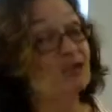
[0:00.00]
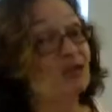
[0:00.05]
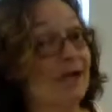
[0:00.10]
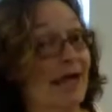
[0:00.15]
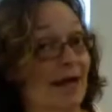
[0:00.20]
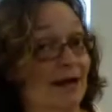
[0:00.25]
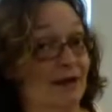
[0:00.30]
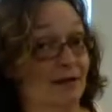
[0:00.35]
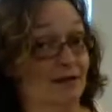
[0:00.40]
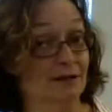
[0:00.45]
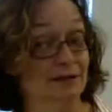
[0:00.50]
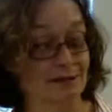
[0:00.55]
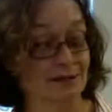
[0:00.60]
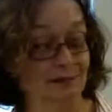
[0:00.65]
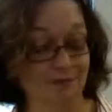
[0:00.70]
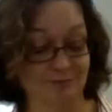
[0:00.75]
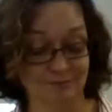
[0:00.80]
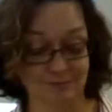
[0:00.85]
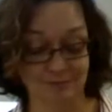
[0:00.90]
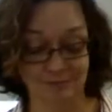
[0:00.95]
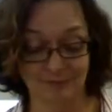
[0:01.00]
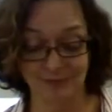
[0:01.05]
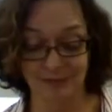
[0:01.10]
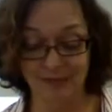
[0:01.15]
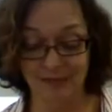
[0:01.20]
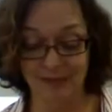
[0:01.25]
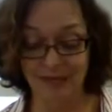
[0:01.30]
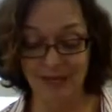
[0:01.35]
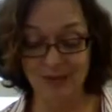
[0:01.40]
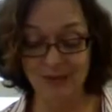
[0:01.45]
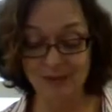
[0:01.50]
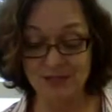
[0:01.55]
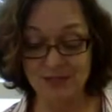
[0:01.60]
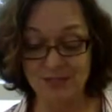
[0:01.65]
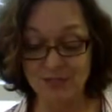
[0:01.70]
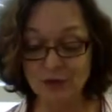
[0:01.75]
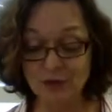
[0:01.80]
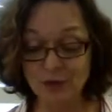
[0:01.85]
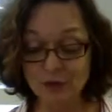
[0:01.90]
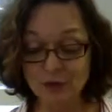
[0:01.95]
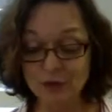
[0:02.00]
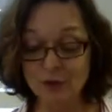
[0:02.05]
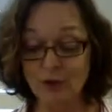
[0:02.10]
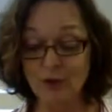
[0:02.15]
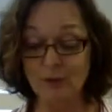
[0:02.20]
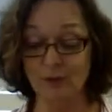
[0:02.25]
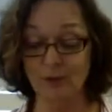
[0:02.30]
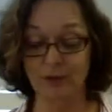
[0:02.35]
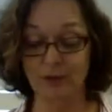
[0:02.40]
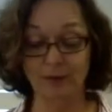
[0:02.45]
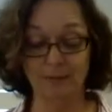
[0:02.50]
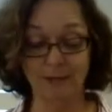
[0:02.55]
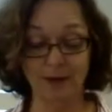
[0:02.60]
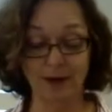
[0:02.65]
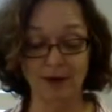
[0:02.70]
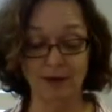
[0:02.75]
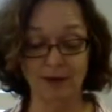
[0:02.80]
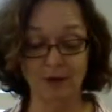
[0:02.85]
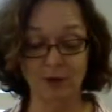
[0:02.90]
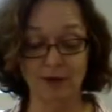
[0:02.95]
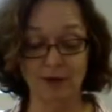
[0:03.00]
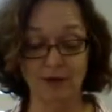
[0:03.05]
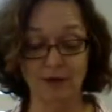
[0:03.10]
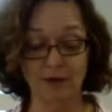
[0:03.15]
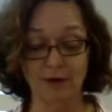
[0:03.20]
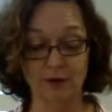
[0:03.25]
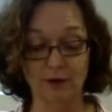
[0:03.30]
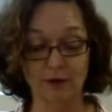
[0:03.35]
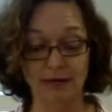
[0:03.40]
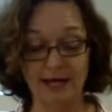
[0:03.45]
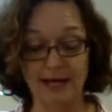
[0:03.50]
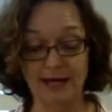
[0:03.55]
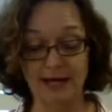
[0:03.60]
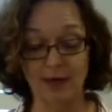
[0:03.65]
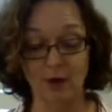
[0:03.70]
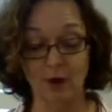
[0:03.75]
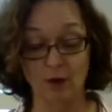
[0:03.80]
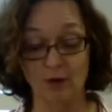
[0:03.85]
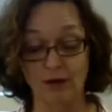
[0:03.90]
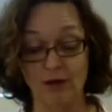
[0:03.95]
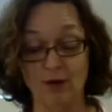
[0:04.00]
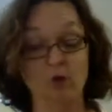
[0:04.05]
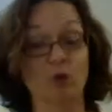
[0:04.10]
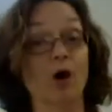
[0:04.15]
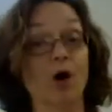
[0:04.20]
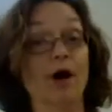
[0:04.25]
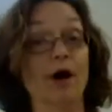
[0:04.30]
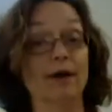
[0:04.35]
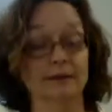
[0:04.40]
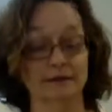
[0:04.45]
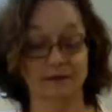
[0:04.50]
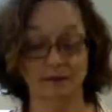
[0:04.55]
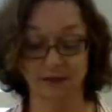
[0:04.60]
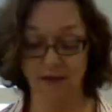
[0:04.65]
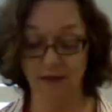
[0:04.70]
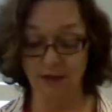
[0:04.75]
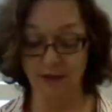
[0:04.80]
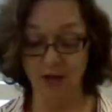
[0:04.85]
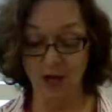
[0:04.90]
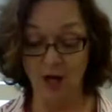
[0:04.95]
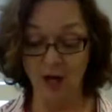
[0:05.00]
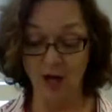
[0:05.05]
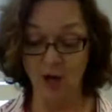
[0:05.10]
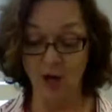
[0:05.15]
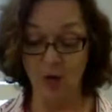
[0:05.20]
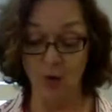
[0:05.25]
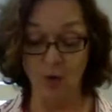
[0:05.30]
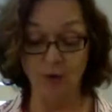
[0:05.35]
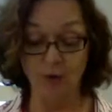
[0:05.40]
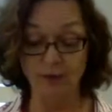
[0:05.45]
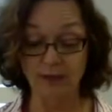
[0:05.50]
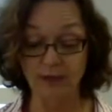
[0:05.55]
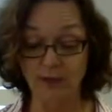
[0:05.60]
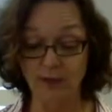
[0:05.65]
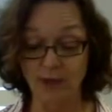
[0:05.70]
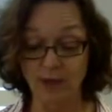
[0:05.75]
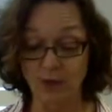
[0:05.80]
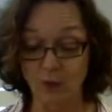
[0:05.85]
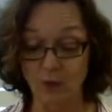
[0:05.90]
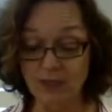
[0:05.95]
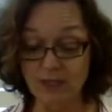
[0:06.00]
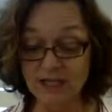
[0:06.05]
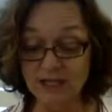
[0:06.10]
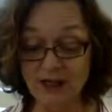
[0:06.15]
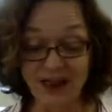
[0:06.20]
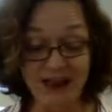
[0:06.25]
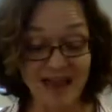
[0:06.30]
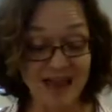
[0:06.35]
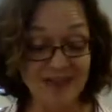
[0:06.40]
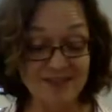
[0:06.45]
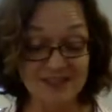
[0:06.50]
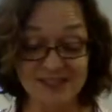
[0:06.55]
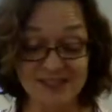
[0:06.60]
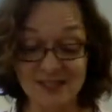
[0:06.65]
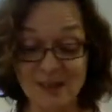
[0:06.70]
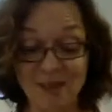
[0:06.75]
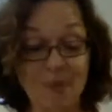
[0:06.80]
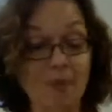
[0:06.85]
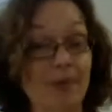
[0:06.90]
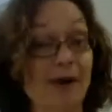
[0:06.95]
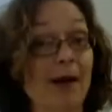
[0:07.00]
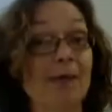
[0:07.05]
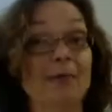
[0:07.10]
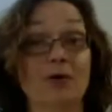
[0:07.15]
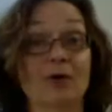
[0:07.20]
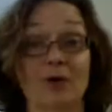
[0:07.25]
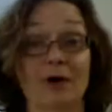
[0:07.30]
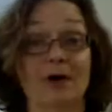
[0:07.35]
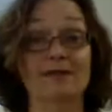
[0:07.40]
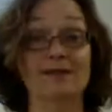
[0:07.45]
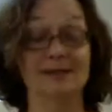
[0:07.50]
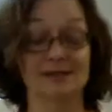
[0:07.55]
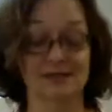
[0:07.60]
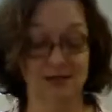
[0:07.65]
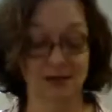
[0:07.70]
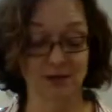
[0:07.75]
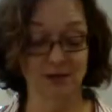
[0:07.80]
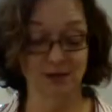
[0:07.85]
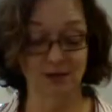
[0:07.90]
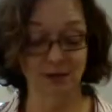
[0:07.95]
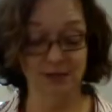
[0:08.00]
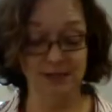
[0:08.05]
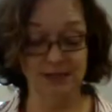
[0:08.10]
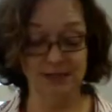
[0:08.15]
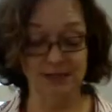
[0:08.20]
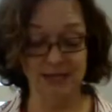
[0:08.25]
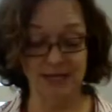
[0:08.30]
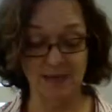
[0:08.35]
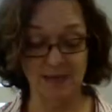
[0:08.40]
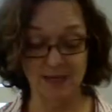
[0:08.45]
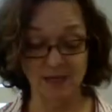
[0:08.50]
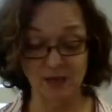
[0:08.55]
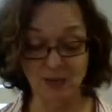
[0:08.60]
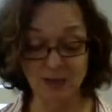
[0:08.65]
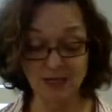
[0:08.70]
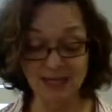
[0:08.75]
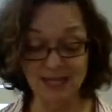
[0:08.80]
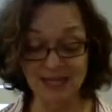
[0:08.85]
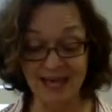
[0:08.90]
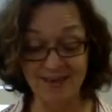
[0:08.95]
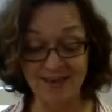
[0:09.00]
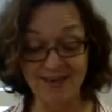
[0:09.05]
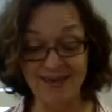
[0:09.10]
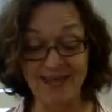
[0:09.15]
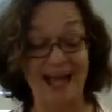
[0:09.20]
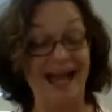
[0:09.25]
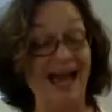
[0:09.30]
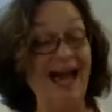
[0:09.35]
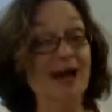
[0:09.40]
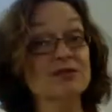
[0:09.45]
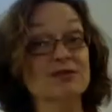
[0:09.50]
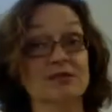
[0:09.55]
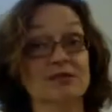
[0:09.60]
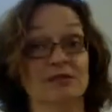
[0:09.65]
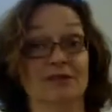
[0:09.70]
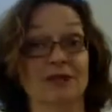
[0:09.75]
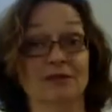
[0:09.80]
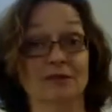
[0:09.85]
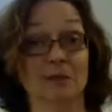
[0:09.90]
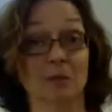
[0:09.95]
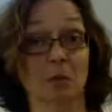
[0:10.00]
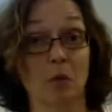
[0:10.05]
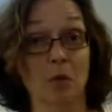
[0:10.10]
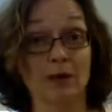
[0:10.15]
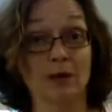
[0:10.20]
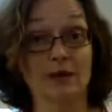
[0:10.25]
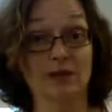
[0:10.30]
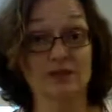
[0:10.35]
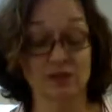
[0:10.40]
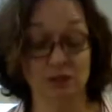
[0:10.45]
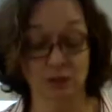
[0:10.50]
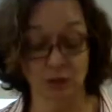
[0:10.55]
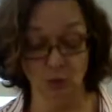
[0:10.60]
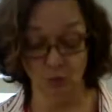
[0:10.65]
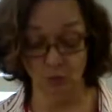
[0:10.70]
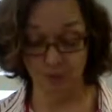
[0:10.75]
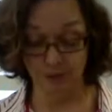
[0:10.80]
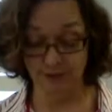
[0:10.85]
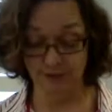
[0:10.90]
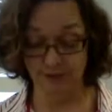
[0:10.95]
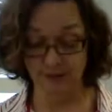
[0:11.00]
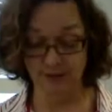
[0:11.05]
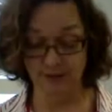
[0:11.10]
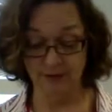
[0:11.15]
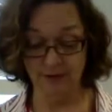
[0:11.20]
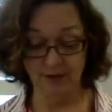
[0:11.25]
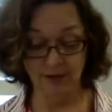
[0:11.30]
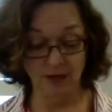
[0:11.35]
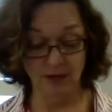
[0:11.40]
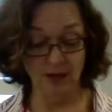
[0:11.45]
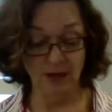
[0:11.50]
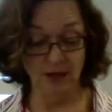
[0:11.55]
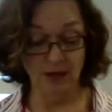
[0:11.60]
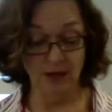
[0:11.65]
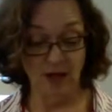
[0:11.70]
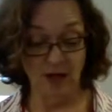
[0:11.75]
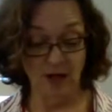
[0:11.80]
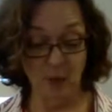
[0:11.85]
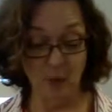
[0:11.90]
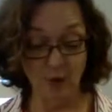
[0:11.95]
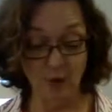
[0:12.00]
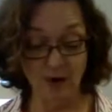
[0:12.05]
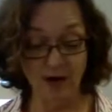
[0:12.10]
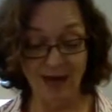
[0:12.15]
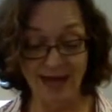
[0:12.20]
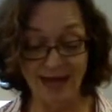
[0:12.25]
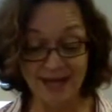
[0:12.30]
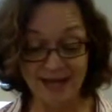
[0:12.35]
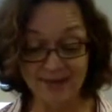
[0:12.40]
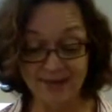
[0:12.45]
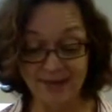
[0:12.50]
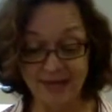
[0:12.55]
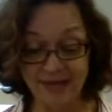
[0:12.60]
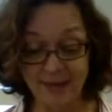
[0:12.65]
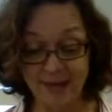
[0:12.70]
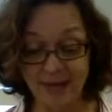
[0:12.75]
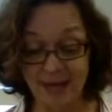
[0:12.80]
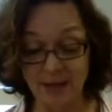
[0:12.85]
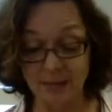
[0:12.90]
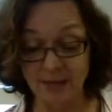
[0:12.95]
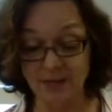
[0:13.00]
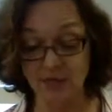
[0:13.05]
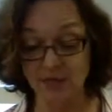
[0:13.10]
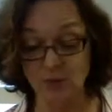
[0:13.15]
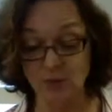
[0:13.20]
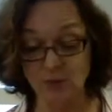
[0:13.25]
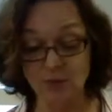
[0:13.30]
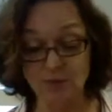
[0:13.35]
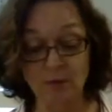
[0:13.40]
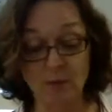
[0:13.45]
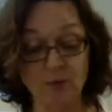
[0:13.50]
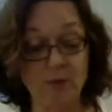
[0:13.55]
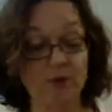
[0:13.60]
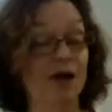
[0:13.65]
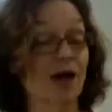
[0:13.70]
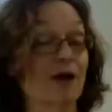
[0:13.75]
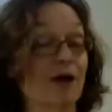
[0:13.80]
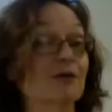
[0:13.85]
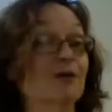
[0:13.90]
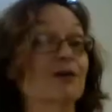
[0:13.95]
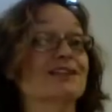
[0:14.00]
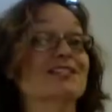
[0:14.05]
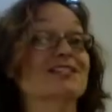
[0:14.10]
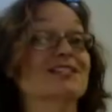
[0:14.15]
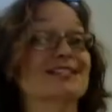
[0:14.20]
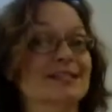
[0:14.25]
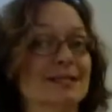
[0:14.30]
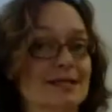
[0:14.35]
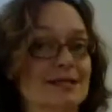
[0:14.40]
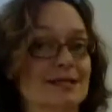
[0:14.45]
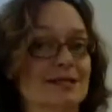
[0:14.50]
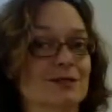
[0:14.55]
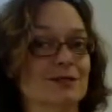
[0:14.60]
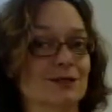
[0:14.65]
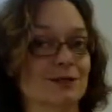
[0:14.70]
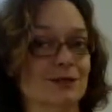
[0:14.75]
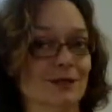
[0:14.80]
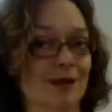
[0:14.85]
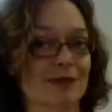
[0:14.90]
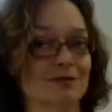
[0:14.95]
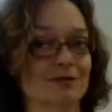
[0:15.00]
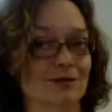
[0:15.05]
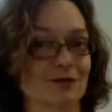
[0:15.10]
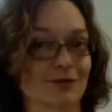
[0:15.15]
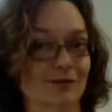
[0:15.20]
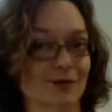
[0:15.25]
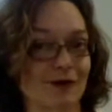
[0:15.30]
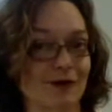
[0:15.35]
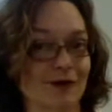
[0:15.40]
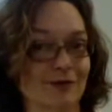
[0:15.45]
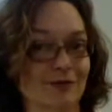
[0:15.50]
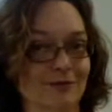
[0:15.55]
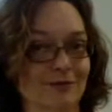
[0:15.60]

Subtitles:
cataclysm, it was a mere tremor compared to what the hurricane had already wrought. Quoting, "We did not have a subprime crisis here in Louisiana because we didn't have any houses left to mortgage in New Orleans. We're ahead of the game now because we've been recovering since 2005.